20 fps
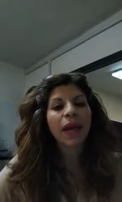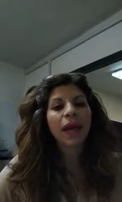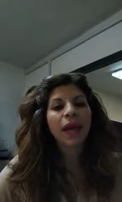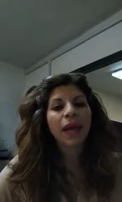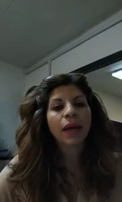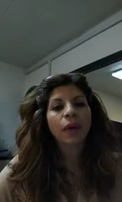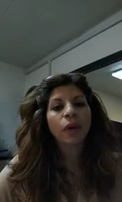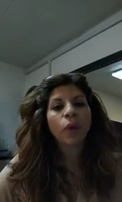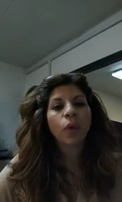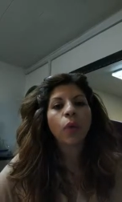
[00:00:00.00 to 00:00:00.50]

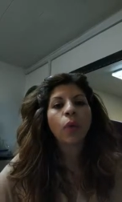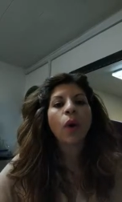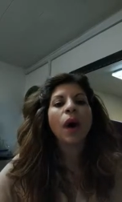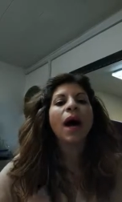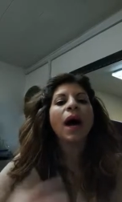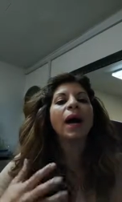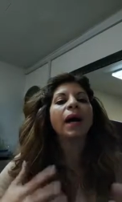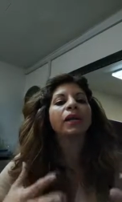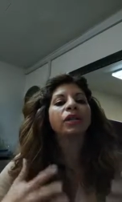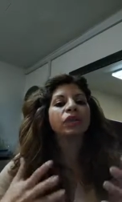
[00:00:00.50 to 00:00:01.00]
And
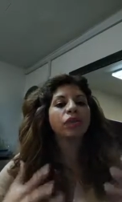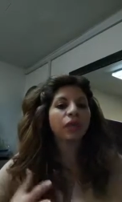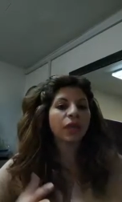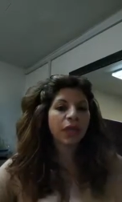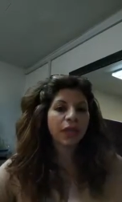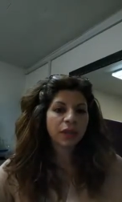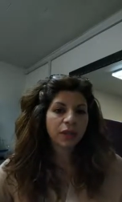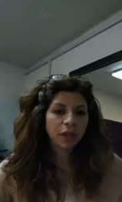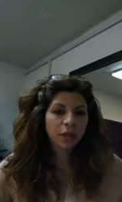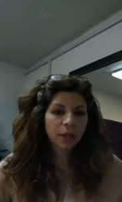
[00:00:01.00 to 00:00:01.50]
why should
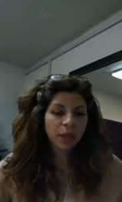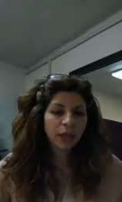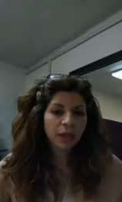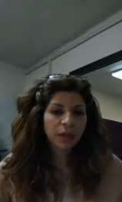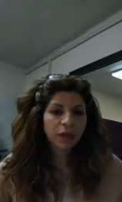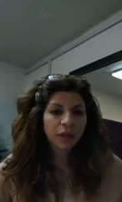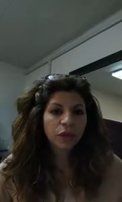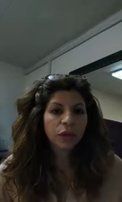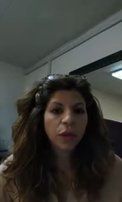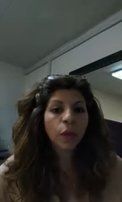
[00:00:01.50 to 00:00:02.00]
I do
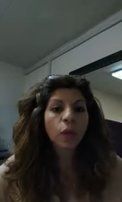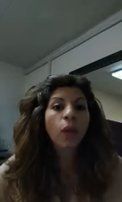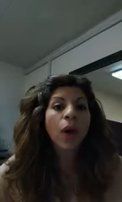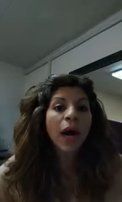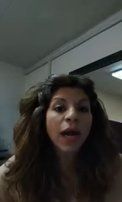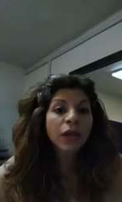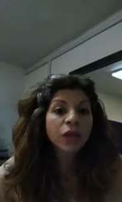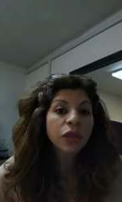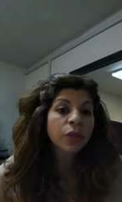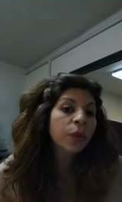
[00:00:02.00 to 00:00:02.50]
it? So,
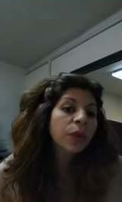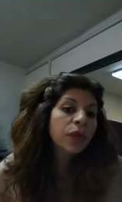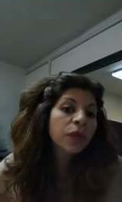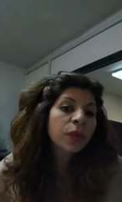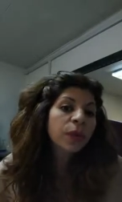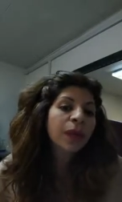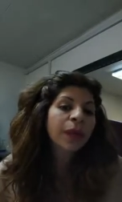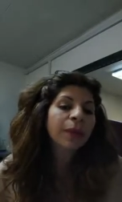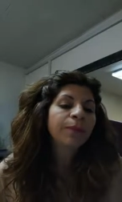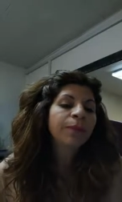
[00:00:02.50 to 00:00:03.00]
why should we
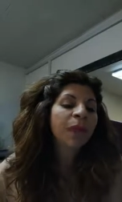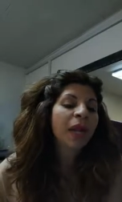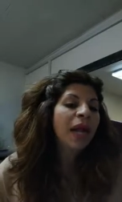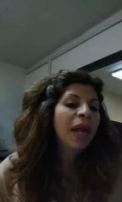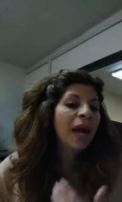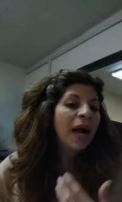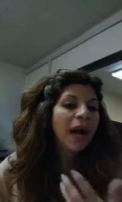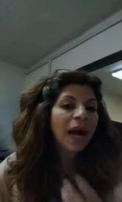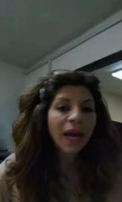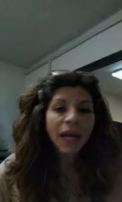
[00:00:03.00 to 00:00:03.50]
do it?
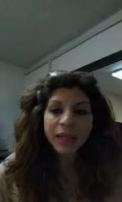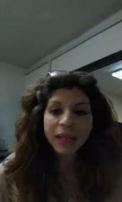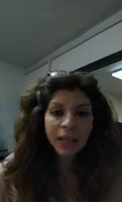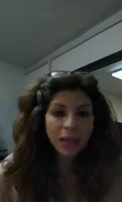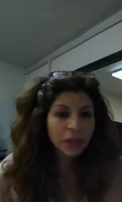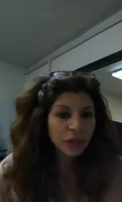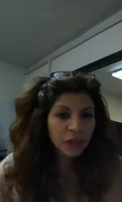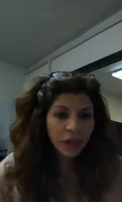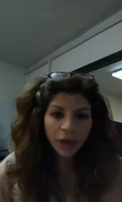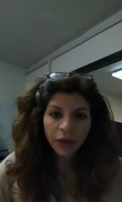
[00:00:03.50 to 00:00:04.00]
As
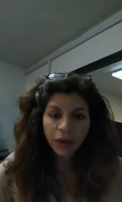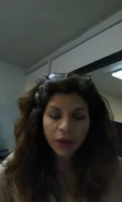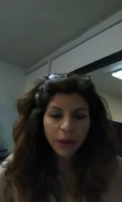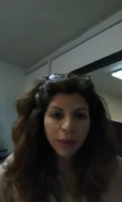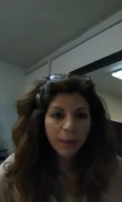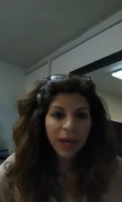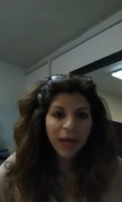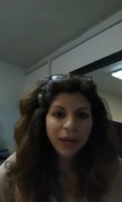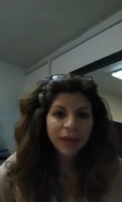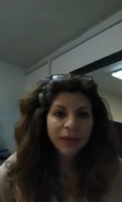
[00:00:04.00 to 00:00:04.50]
I shared in
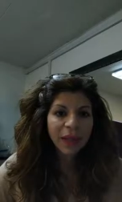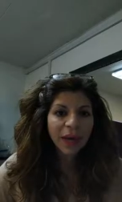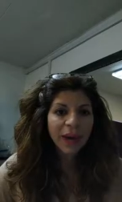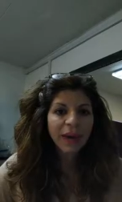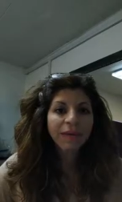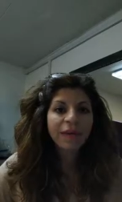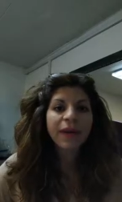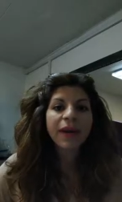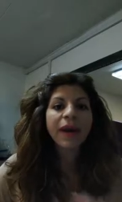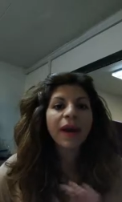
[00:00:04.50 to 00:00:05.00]
the past, I
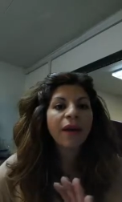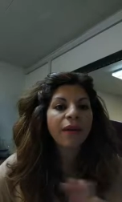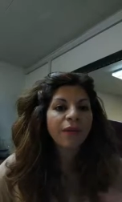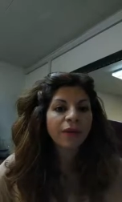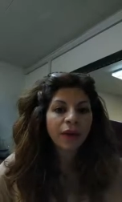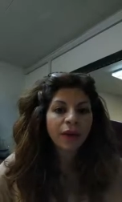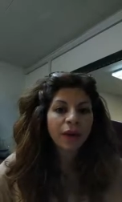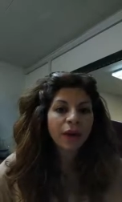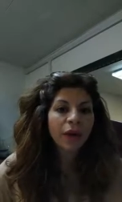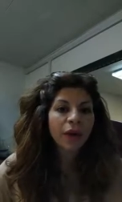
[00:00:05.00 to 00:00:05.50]
have
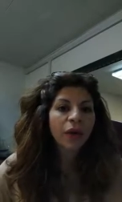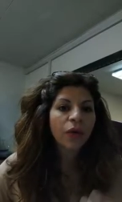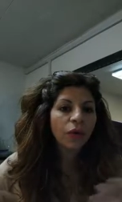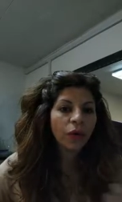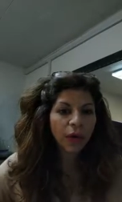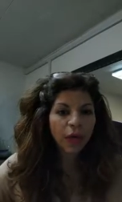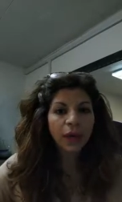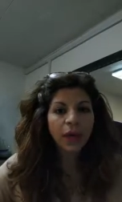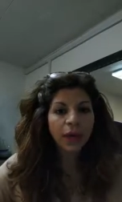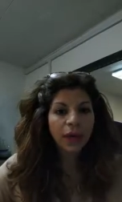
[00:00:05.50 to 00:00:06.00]
never
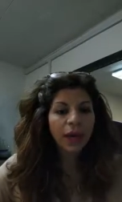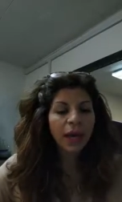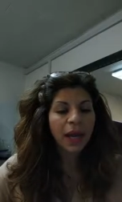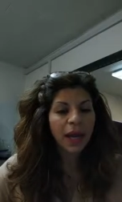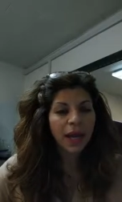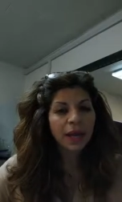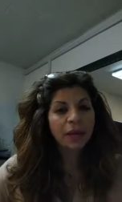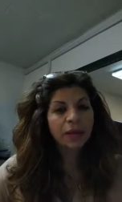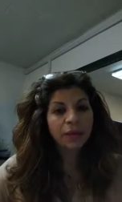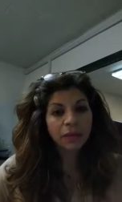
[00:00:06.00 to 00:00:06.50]
written
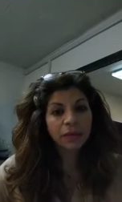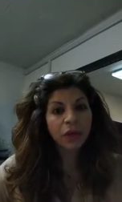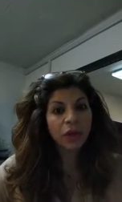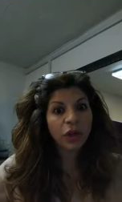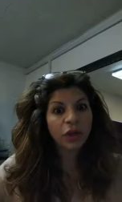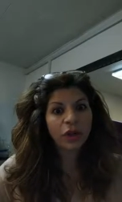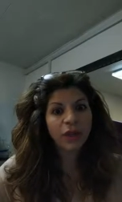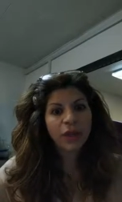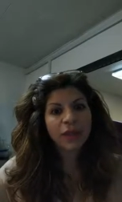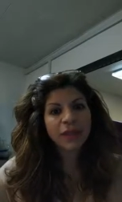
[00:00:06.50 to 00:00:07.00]
a,
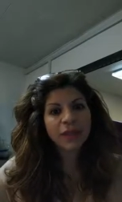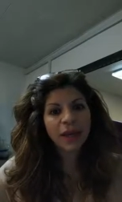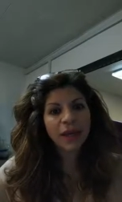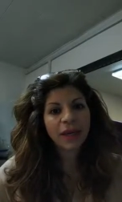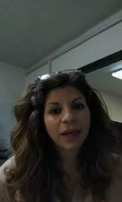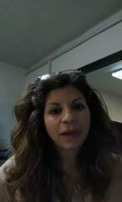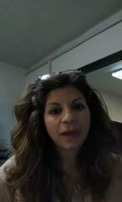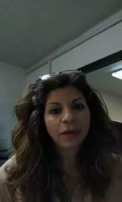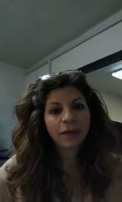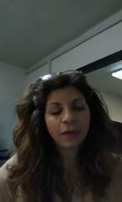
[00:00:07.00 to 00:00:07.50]
you know, an
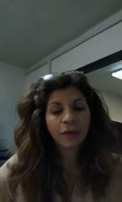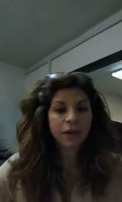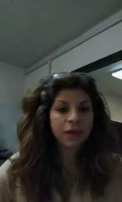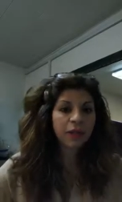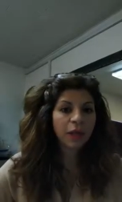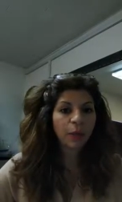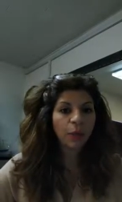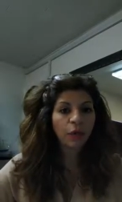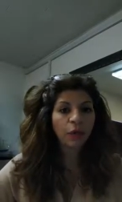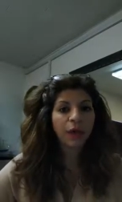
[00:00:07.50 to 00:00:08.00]
executive
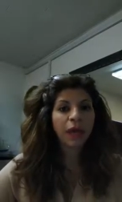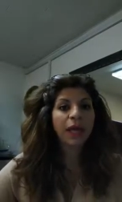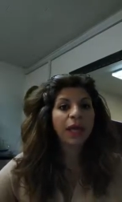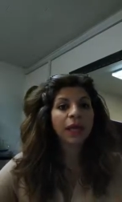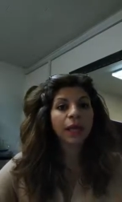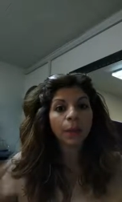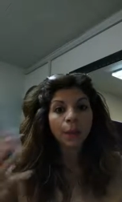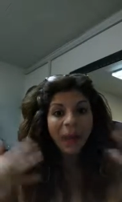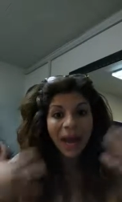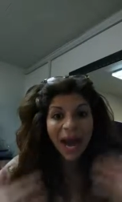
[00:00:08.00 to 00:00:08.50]
summary
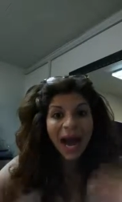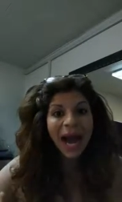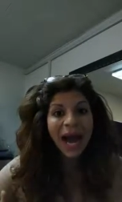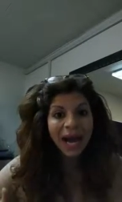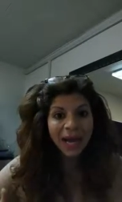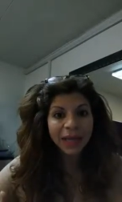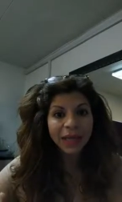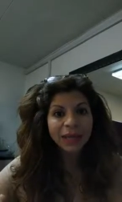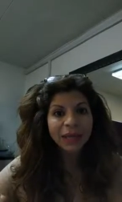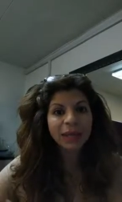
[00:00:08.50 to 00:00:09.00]
in the
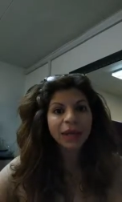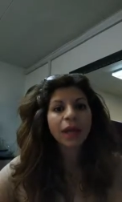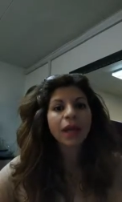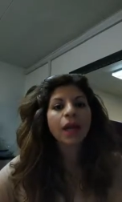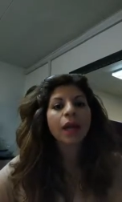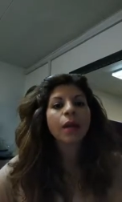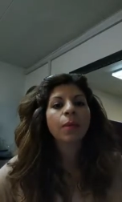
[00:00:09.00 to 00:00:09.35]
past